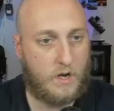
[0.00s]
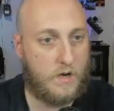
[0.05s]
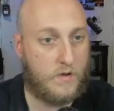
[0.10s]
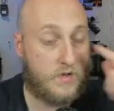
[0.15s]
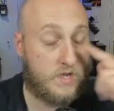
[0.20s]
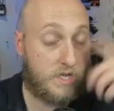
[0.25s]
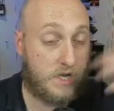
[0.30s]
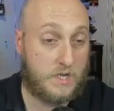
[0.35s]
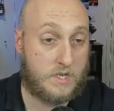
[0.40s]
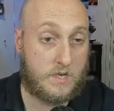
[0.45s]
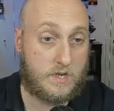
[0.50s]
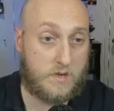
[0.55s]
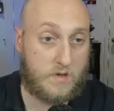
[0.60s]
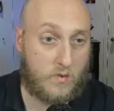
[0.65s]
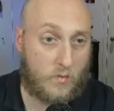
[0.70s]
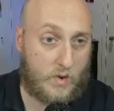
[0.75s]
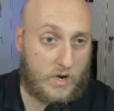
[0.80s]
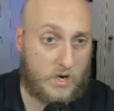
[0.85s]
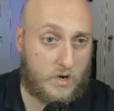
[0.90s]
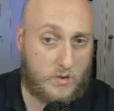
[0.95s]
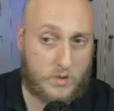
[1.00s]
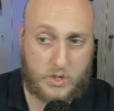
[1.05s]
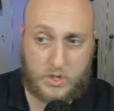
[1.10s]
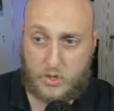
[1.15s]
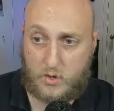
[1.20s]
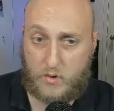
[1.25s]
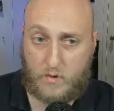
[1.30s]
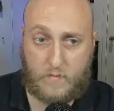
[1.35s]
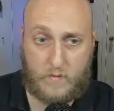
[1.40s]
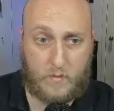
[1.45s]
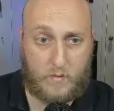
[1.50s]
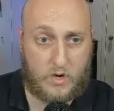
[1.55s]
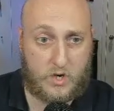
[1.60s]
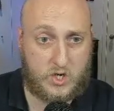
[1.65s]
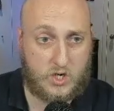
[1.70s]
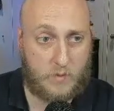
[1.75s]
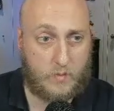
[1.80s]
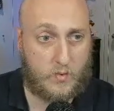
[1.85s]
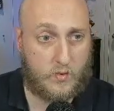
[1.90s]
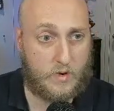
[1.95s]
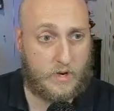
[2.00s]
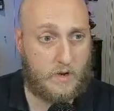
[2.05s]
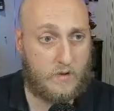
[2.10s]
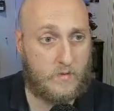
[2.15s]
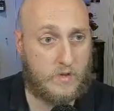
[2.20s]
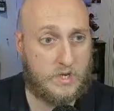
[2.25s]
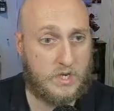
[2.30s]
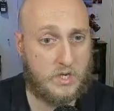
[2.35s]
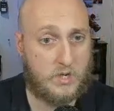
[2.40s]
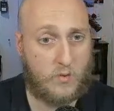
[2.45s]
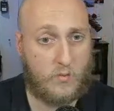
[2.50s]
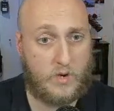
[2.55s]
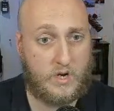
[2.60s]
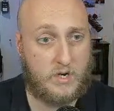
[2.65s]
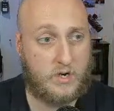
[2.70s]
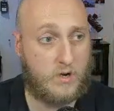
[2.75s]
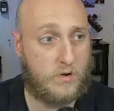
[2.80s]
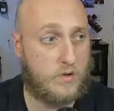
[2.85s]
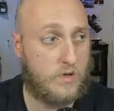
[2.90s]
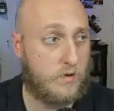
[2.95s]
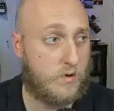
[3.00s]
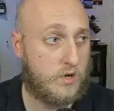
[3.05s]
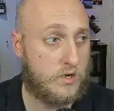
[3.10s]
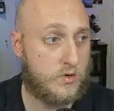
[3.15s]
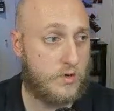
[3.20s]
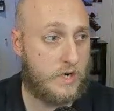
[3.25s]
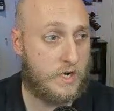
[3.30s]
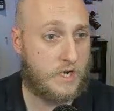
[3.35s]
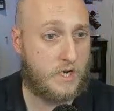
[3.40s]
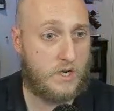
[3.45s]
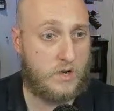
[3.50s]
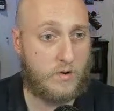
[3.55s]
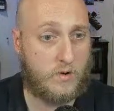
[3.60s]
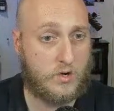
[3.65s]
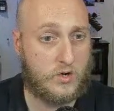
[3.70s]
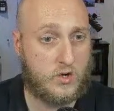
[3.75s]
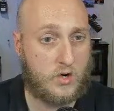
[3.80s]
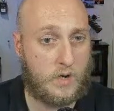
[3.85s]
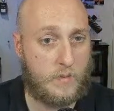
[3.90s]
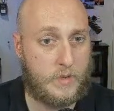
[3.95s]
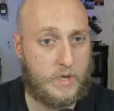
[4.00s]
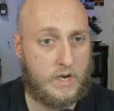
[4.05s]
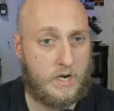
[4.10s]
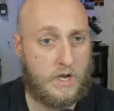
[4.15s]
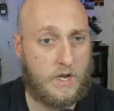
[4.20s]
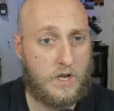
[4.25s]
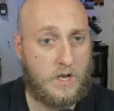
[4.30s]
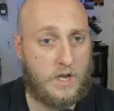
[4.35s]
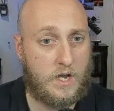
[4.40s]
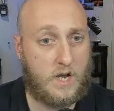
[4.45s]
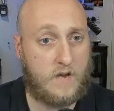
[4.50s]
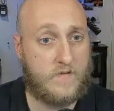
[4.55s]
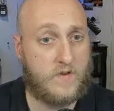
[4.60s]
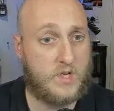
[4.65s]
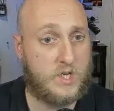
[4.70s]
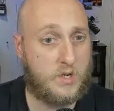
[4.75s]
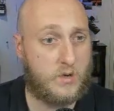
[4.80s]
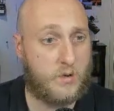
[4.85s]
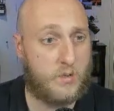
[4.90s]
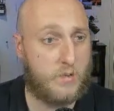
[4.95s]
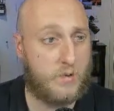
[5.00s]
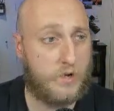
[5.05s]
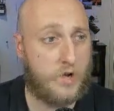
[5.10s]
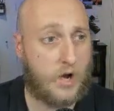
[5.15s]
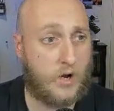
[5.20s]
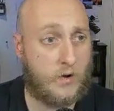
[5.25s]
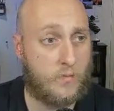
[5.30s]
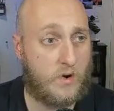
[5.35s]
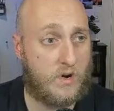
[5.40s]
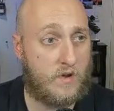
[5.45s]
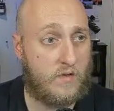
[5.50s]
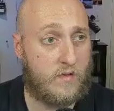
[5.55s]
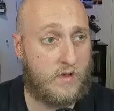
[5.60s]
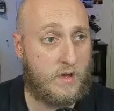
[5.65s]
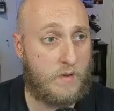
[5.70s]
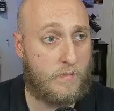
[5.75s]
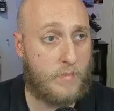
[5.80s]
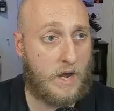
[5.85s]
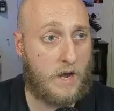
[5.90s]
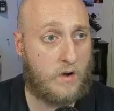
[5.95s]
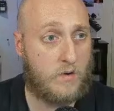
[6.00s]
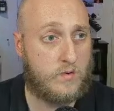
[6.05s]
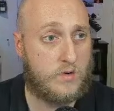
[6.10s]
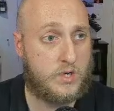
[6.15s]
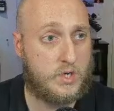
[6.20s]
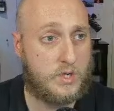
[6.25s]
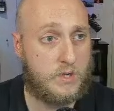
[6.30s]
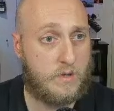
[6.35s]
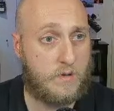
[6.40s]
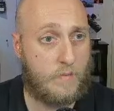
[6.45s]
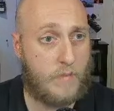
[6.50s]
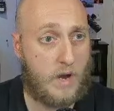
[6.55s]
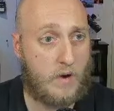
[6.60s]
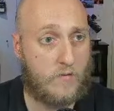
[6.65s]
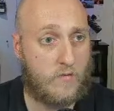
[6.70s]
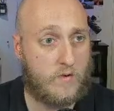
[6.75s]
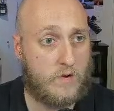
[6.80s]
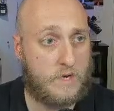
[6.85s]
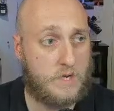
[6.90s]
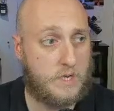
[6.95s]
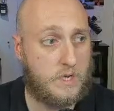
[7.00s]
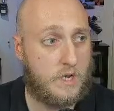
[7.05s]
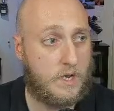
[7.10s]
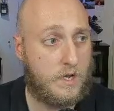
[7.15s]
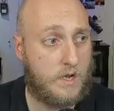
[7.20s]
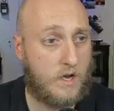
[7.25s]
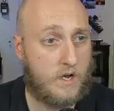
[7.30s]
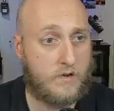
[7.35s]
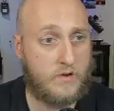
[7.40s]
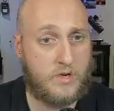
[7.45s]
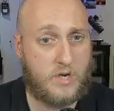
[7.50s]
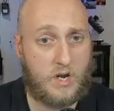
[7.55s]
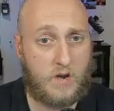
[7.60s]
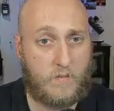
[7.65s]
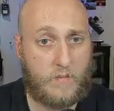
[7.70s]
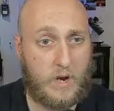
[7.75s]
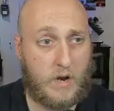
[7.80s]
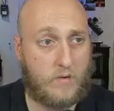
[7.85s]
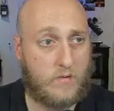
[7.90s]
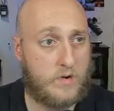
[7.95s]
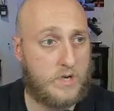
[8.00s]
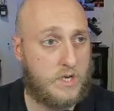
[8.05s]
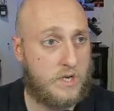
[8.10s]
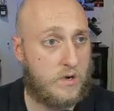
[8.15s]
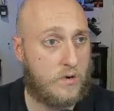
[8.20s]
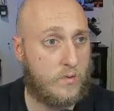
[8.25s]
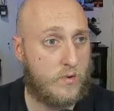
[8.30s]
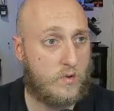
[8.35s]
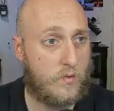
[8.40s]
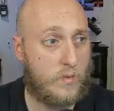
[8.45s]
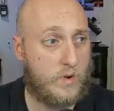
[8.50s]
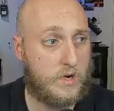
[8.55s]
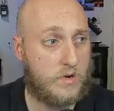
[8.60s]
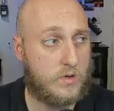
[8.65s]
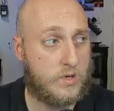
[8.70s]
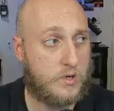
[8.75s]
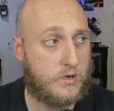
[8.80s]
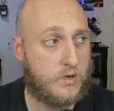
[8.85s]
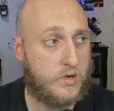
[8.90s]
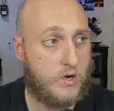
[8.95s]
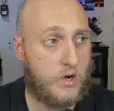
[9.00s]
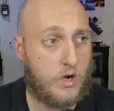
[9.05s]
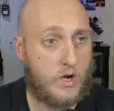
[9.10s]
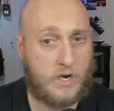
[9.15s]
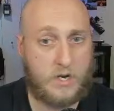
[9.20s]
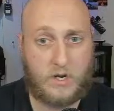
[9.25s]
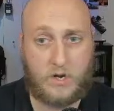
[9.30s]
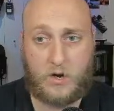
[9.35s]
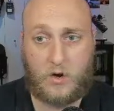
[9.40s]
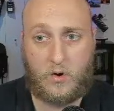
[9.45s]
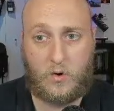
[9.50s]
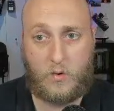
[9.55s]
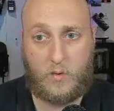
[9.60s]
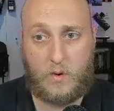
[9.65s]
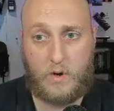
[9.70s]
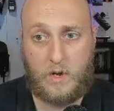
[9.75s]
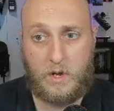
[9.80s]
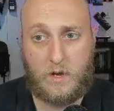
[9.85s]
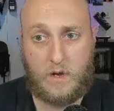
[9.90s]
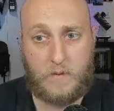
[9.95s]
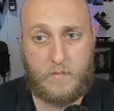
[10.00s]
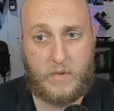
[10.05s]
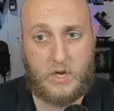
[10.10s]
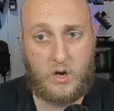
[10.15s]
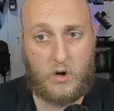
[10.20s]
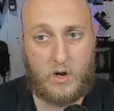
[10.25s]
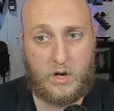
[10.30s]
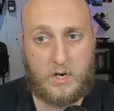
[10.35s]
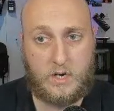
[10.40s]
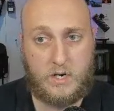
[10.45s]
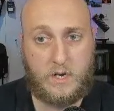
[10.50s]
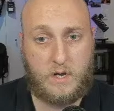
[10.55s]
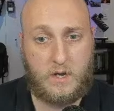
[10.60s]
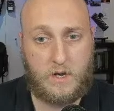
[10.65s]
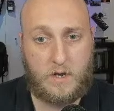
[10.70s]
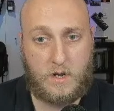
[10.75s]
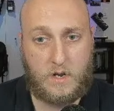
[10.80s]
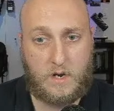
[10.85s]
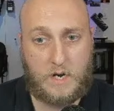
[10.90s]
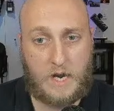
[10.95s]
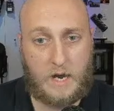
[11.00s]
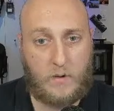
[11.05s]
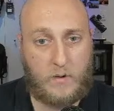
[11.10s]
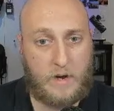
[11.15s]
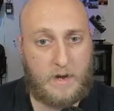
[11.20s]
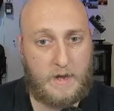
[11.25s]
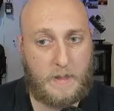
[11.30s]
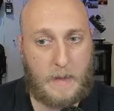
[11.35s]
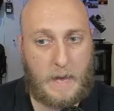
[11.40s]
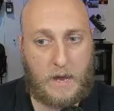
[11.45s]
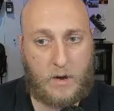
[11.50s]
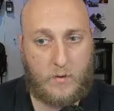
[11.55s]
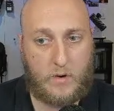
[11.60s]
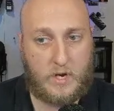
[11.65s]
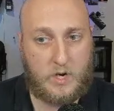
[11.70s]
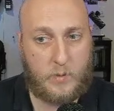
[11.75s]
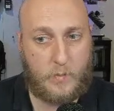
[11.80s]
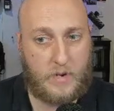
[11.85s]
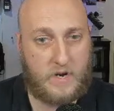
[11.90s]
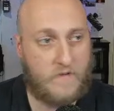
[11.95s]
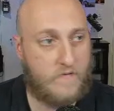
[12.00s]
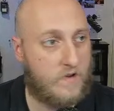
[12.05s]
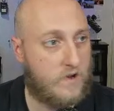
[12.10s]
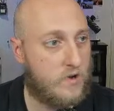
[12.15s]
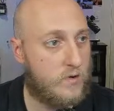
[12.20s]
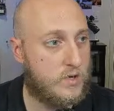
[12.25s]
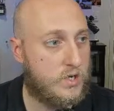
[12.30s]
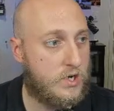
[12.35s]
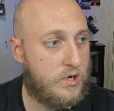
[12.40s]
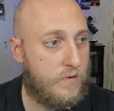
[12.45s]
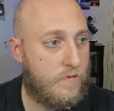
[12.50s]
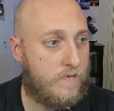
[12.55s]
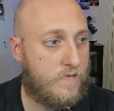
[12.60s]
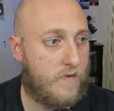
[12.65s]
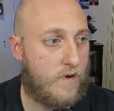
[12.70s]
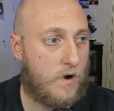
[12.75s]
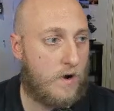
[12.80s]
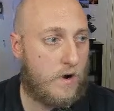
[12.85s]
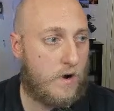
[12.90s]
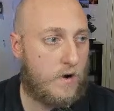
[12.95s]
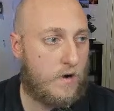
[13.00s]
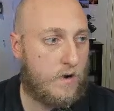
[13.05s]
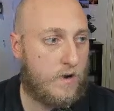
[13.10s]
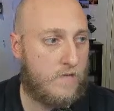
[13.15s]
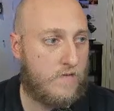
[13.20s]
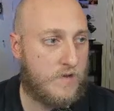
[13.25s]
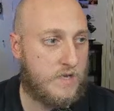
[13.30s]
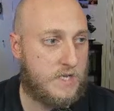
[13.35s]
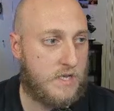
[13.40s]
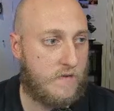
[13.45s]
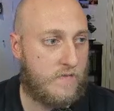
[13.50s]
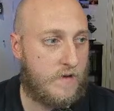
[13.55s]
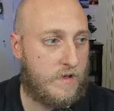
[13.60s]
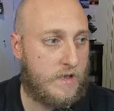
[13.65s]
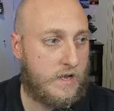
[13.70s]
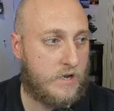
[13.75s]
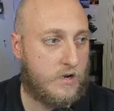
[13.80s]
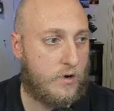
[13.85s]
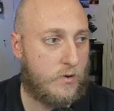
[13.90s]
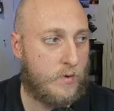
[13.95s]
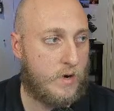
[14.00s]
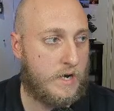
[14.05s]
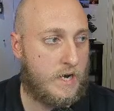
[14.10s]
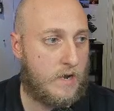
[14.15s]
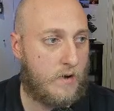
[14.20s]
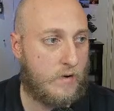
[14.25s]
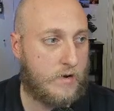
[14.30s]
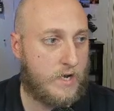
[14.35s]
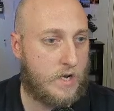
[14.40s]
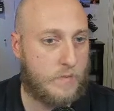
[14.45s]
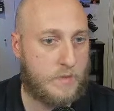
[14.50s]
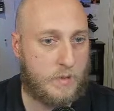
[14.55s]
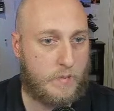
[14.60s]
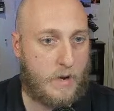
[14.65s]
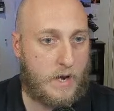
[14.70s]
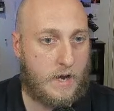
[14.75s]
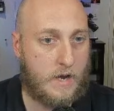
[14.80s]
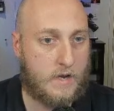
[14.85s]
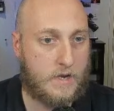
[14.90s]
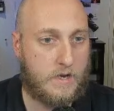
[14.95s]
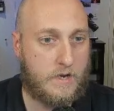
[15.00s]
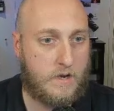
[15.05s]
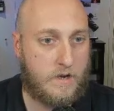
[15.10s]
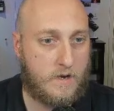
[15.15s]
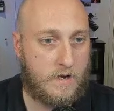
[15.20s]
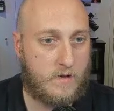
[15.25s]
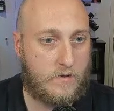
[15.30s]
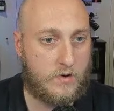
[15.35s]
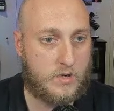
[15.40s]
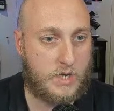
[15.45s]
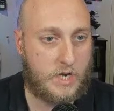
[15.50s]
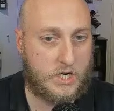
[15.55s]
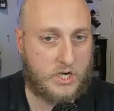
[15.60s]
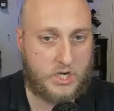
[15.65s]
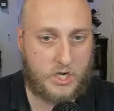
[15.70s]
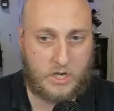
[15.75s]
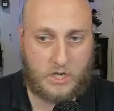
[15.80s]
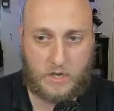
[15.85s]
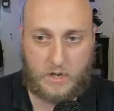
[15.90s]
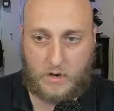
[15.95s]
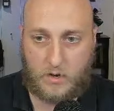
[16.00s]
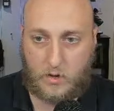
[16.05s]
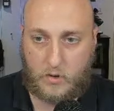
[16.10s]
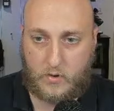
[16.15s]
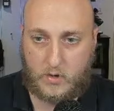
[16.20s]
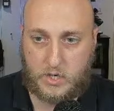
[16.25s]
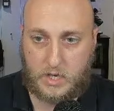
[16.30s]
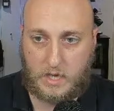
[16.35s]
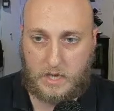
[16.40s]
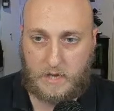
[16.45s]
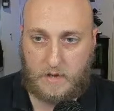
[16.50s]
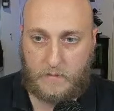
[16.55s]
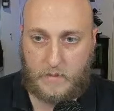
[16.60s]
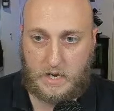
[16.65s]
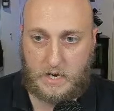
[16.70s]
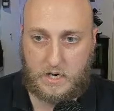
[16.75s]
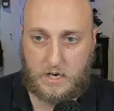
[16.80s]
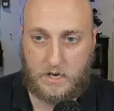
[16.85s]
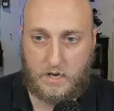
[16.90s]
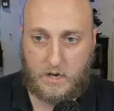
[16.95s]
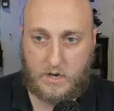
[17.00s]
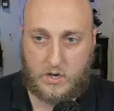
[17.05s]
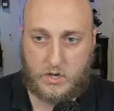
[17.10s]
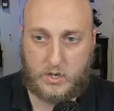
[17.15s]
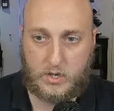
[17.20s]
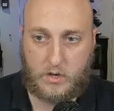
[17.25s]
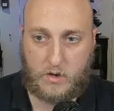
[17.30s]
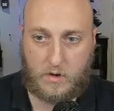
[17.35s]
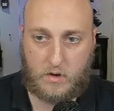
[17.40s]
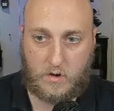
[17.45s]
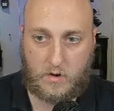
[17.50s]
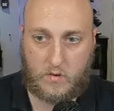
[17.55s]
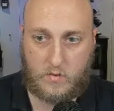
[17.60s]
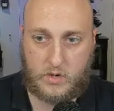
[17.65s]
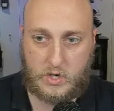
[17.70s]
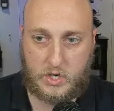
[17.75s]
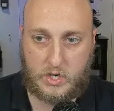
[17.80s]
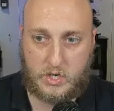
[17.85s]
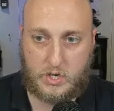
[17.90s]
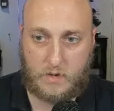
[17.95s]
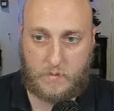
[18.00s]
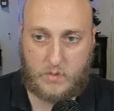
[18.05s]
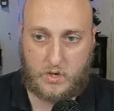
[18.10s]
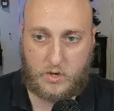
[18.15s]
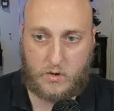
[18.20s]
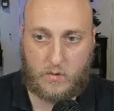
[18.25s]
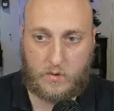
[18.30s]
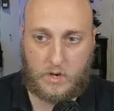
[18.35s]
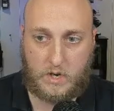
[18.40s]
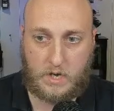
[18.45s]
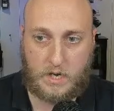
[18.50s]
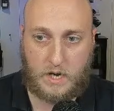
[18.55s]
This gets into the windows too if we want to jump around. This is a window. You can drag it, you can drop it. I've also gotten rid of the boundaries. I used to have boundaries here where the windows could not go beyond. Now I allow it, but if it goes too far, if you see, if I let go right now, it comes back. And there's actually there's a limit, so you can go to some degree.